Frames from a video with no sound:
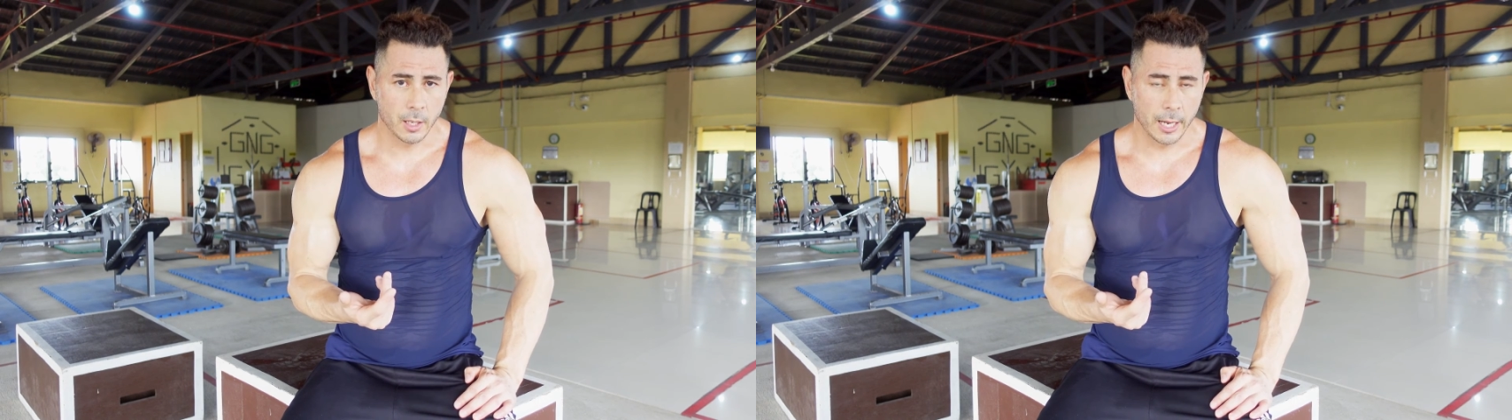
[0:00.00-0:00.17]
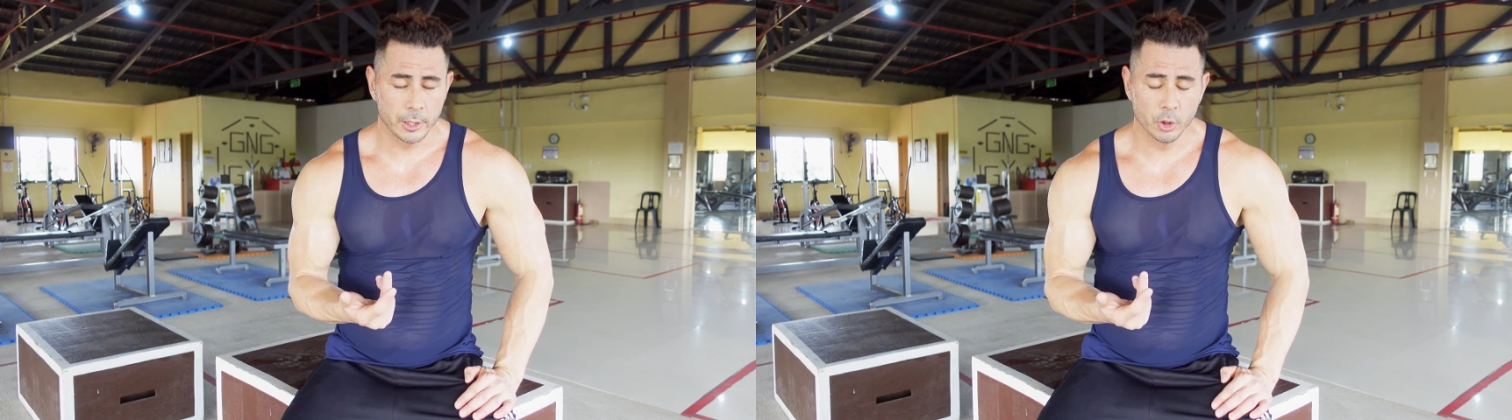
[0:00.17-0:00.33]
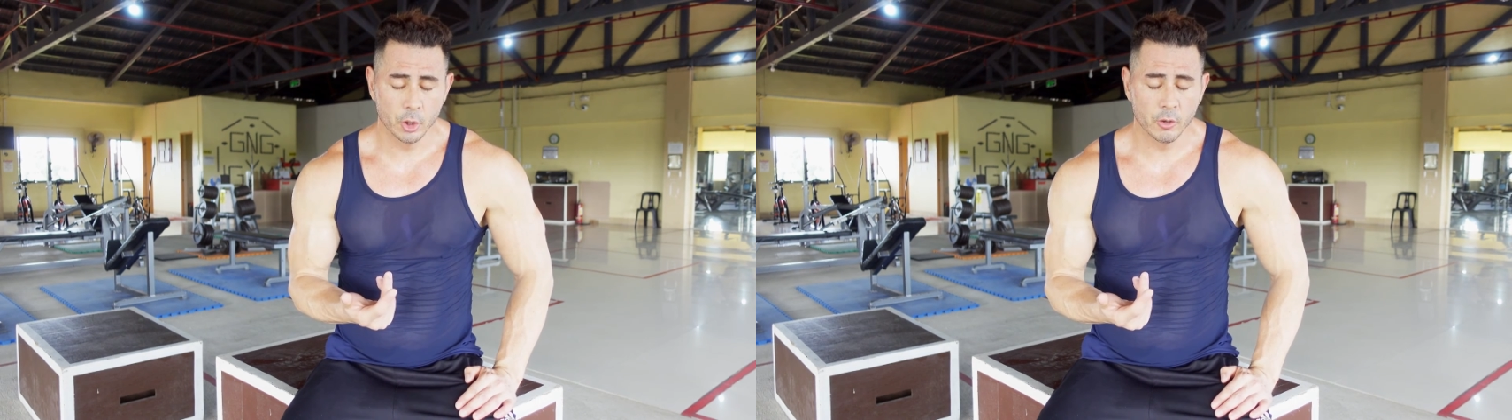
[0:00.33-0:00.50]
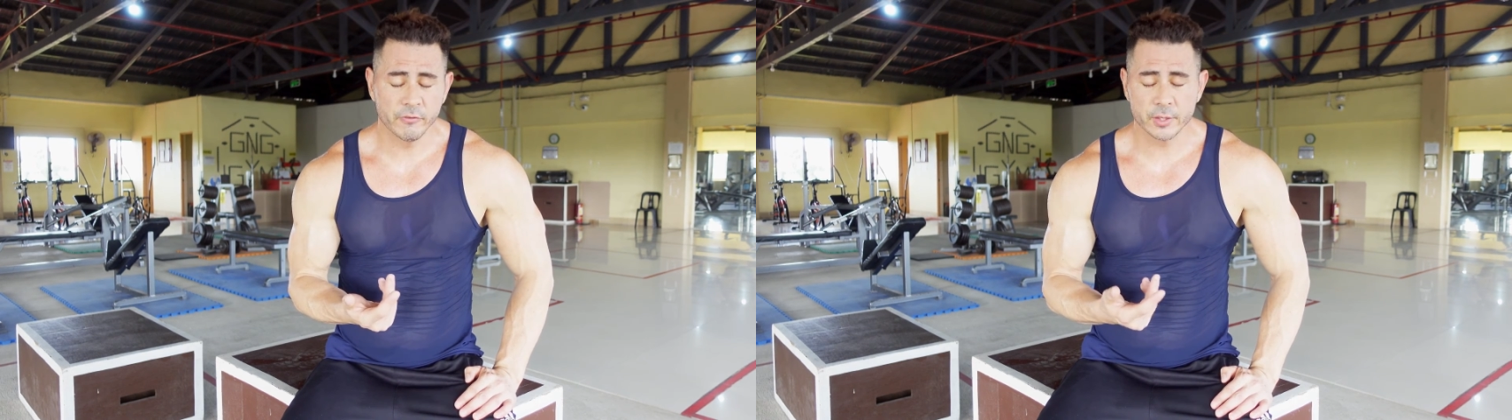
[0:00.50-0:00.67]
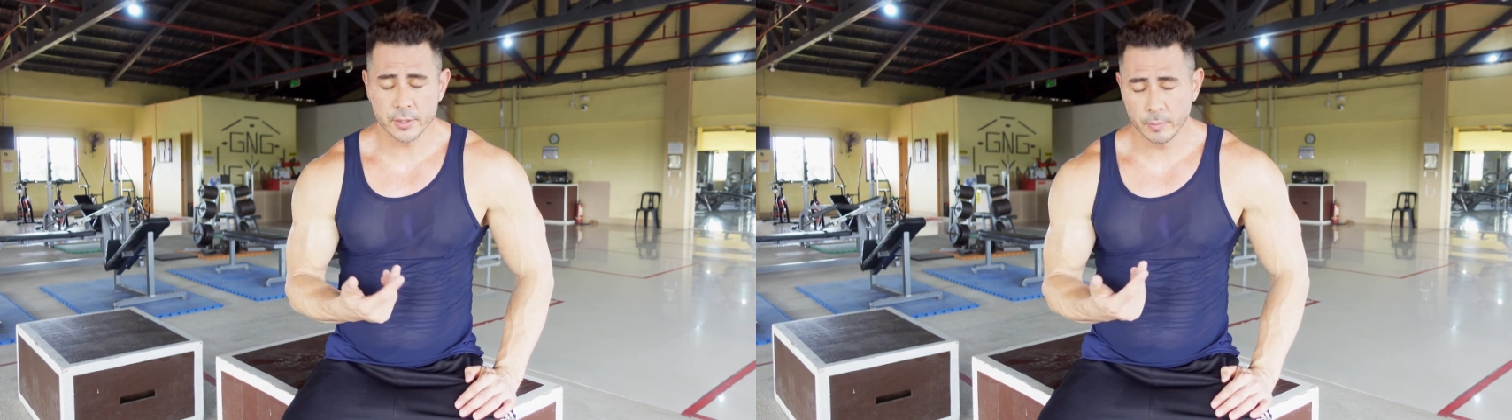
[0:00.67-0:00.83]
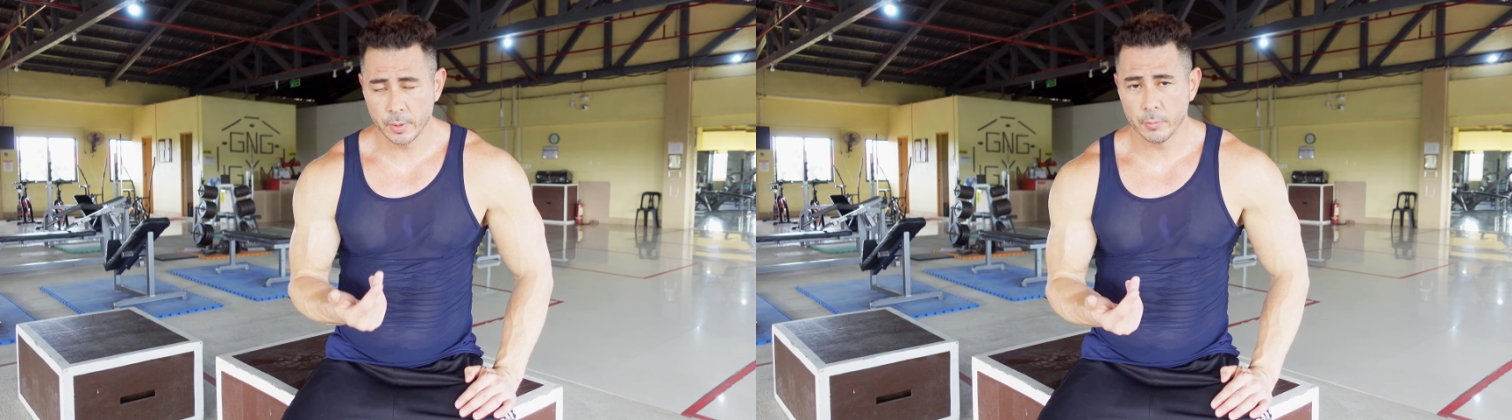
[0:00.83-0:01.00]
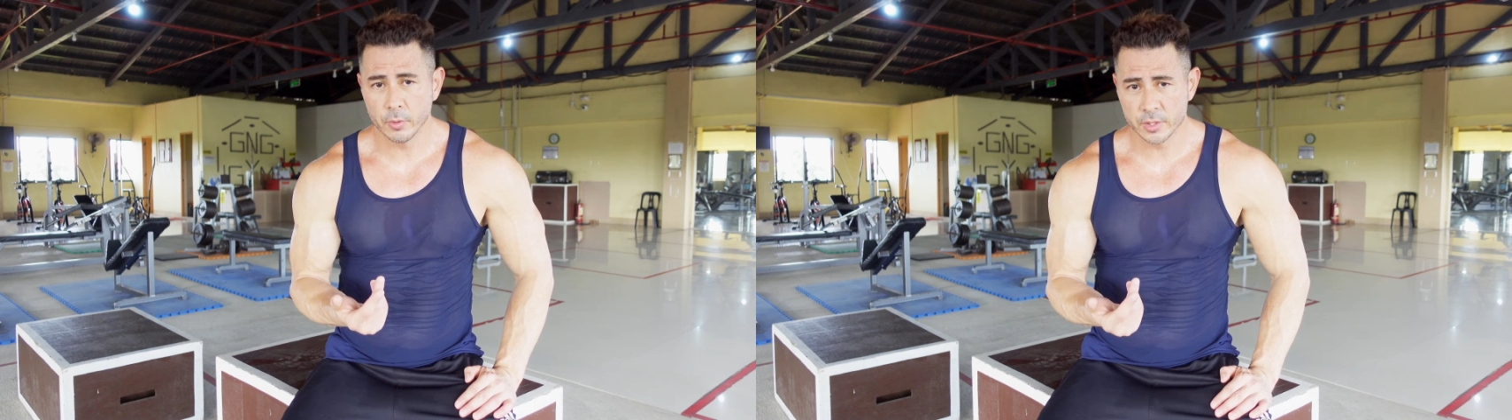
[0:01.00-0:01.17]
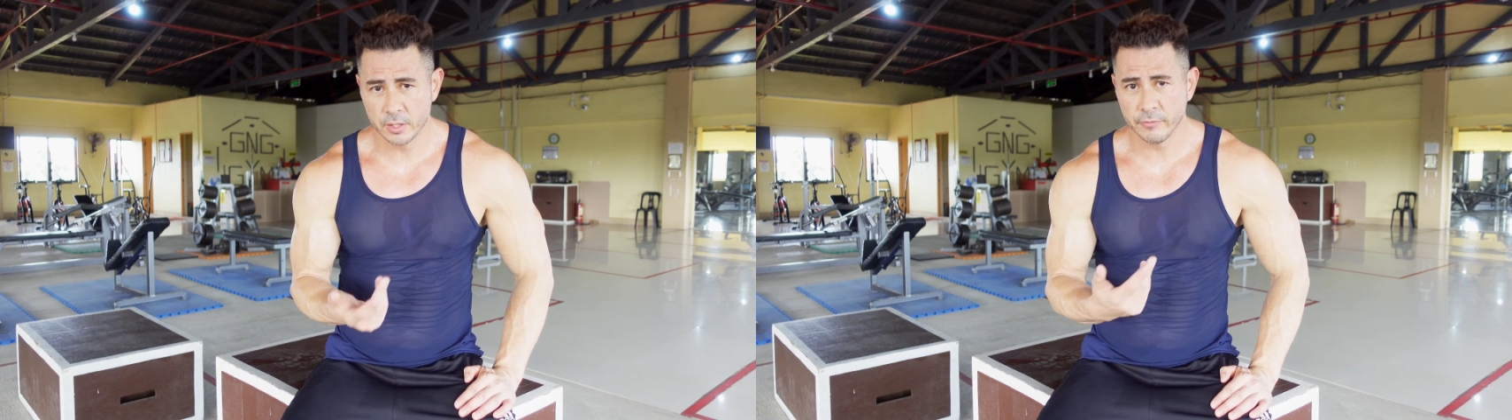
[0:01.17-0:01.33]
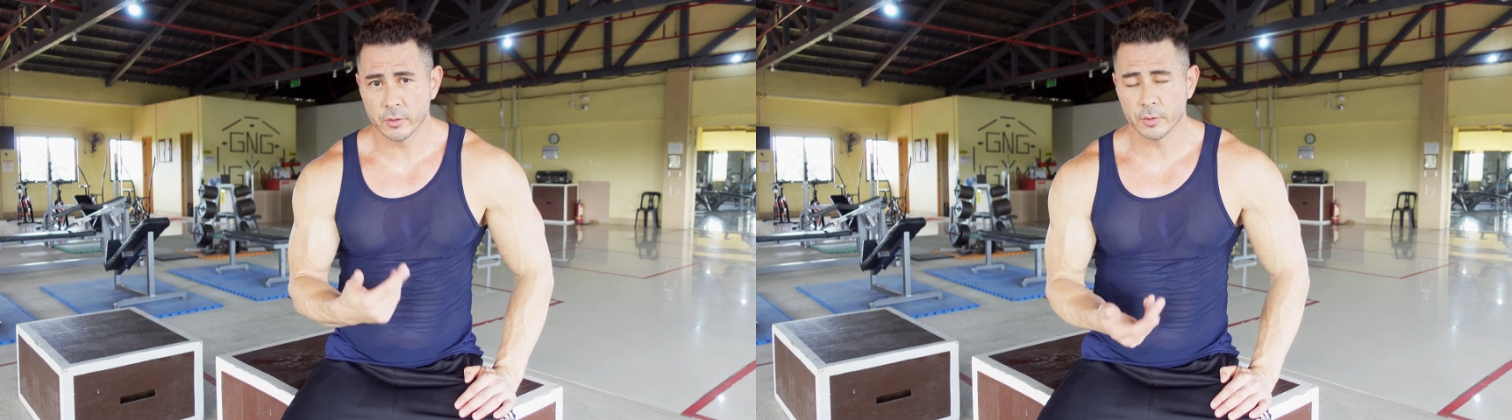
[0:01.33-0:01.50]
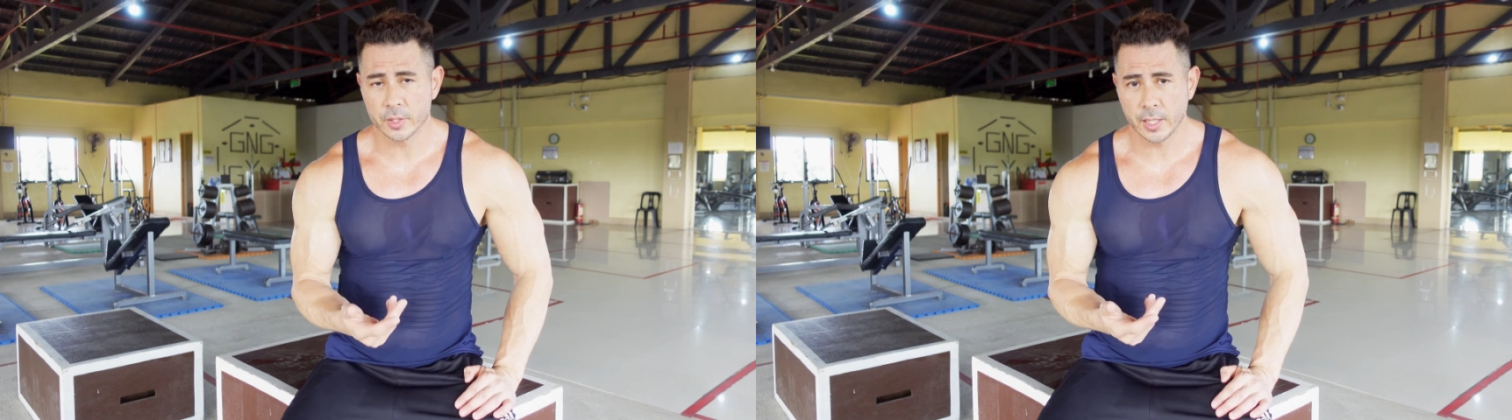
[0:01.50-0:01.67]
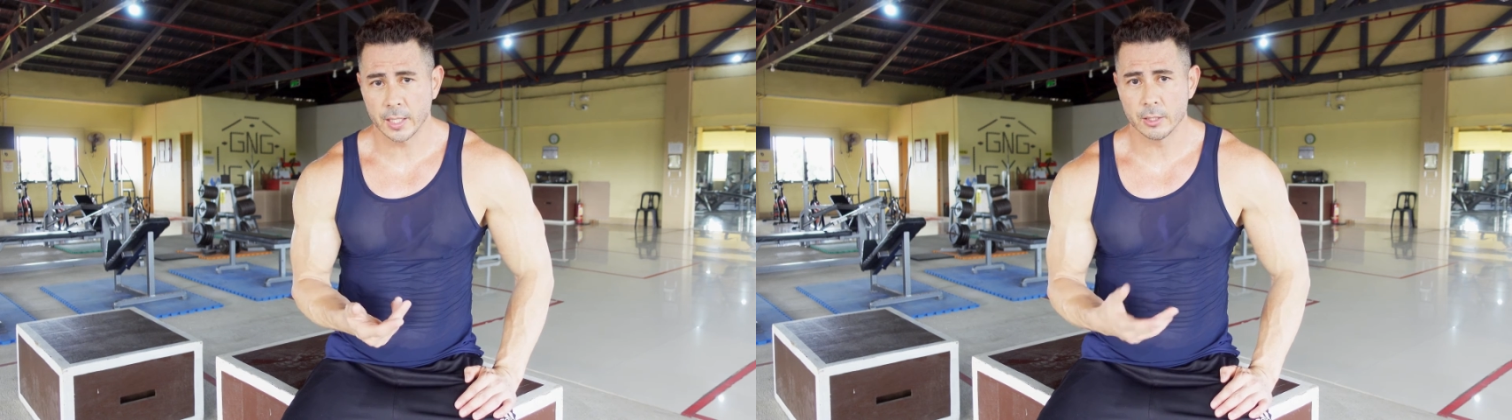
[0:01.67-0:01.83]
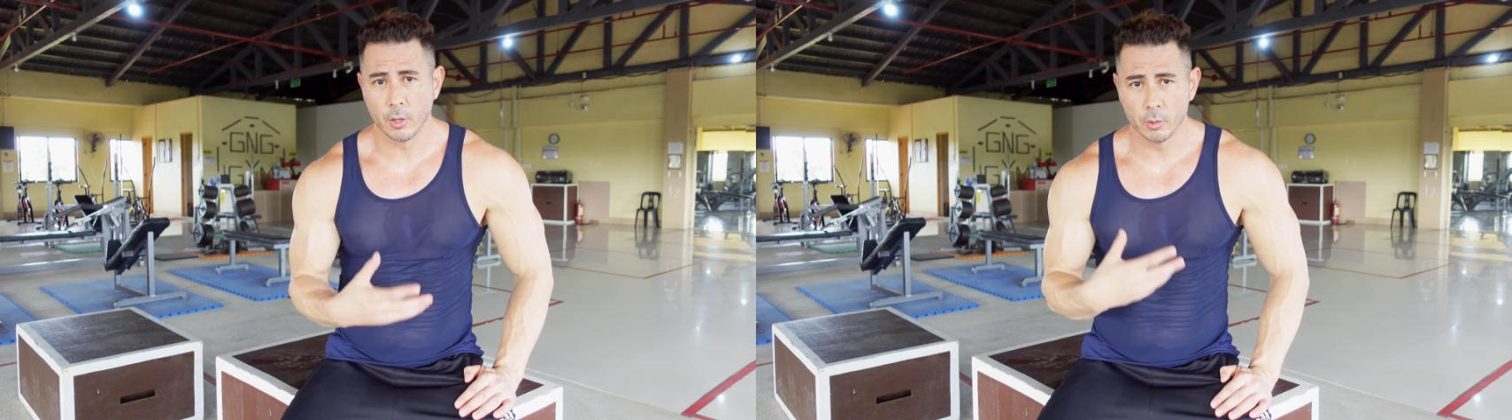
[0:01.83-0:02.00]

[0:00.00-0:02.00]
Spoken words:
I know for some people it's difficult to say,